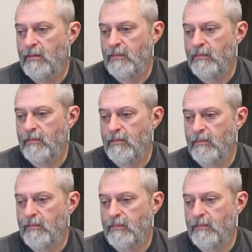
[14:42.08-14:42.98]

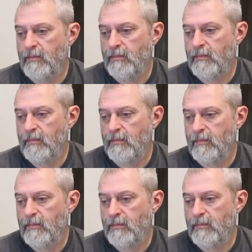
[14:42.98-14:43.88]

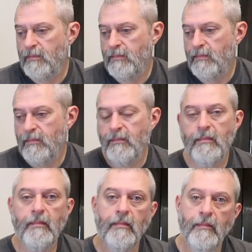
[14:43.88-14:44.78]

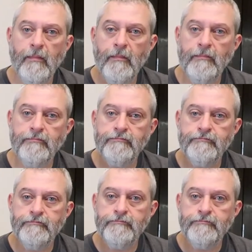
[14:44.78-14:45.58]
The person shown says nothing.